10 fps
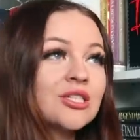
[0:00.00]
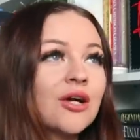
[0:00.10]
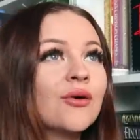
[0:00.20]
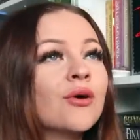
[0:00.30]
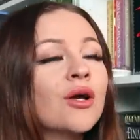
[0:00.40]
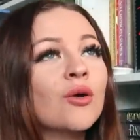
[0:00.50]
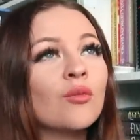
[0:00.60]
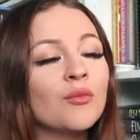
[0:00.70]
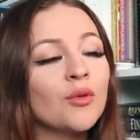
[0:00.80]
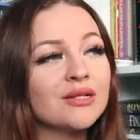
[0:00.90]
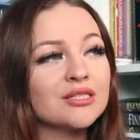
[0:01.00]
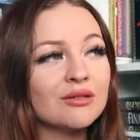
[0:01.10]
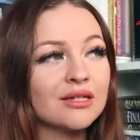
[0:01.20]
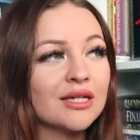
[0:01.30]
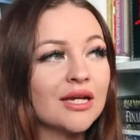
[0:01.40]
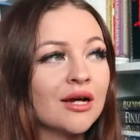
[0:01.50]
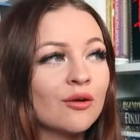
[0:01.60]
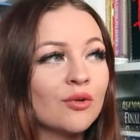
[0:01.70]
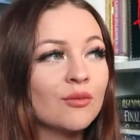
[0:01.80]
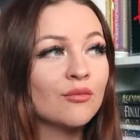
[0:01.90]
So when we went to
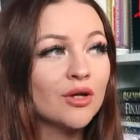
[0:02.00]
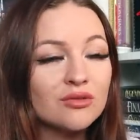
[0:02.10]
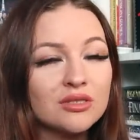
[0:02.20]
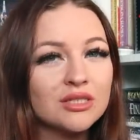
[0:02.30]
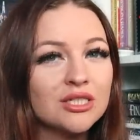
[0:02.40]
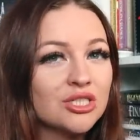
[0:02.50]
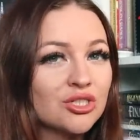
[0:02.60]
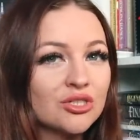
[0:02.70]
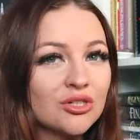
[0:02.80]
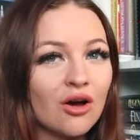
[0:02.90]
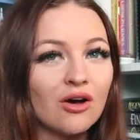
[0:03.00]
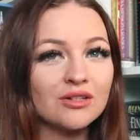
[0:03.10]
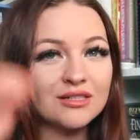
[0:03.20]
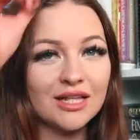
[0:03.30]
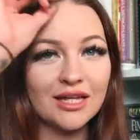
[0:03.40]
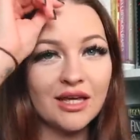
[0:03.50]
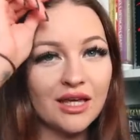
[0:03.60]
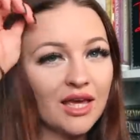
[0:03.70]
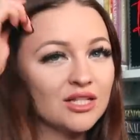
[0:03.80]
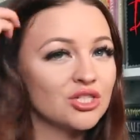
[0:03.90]
IKEA, we mostly just got like
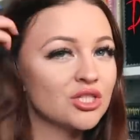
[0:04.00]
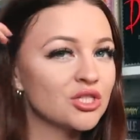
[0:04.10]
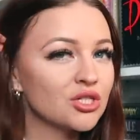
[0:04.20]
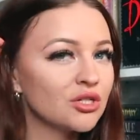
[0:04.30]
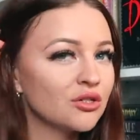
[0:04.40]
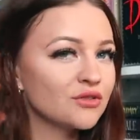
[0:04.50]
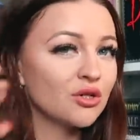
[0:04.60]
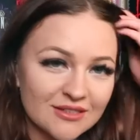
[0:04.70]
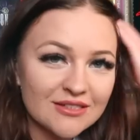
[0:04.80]
kitchen stuff.